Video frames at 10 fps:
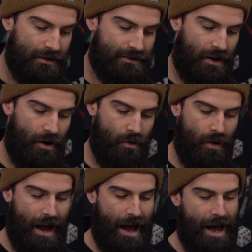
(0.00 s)
So,
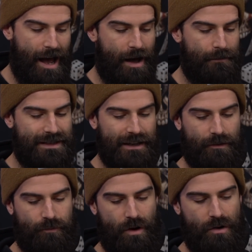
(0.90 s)

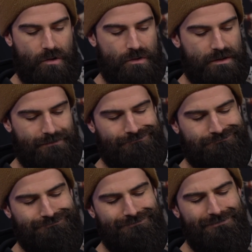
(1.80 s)
Sacred Rose
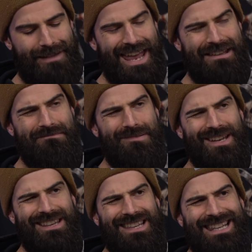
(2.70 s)
may
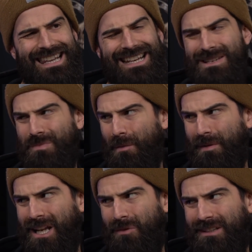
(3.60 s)
be the least
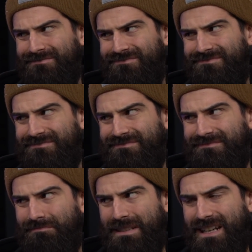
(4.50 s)
popular one,
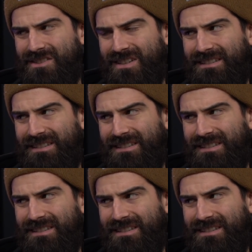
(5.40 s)
potentially.